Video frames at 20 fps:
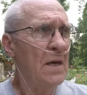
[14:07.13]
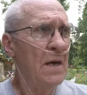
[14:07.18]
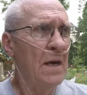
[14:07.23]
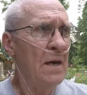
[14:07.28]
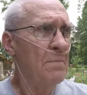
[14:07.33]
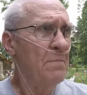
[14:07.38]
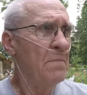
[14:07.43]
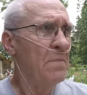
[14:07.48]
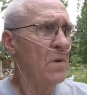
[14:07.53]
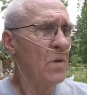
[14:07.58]

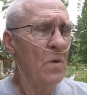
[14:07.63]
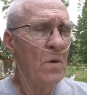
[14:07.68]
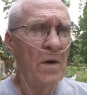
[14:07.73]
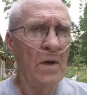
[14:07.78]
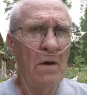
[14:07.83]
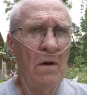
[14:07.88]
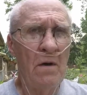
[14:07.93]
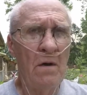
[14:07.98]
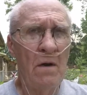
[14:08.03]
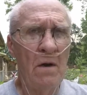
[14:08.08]
I'm
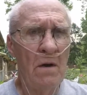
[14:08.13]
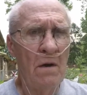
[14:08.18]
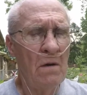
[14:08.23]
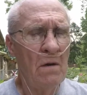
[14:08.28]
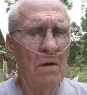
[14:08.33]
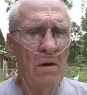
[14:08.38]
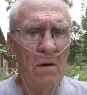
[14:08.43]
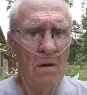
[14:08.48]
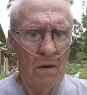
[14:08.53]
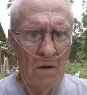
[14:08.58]
going on and
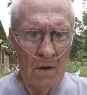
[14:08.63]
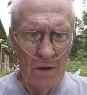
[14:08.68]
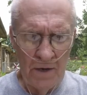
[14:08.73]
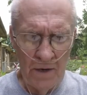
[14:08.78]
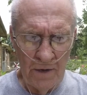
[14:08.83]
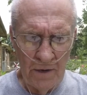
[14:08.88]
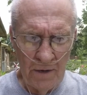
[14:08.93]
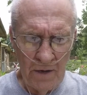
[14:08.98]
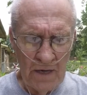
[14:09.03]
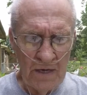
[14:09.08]
on and on
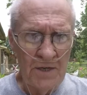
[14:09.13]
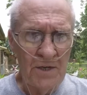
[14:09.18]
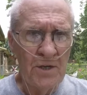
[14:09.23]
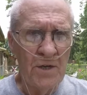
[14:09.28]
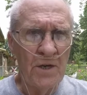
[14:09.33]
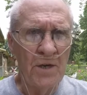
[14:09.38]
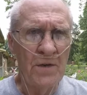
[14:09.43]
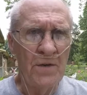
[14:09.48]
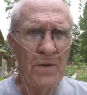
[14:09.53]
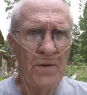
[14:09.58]
here, and I
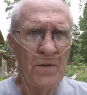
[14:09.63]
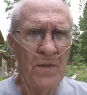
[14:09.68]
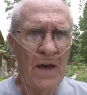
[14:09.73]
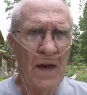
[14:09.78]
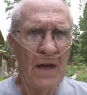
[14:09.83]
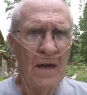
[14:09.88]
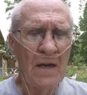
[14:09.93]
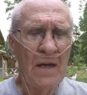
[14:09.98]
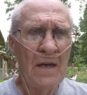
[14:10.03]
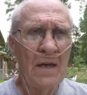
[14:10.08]
shouldn't do
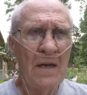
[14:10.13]
that.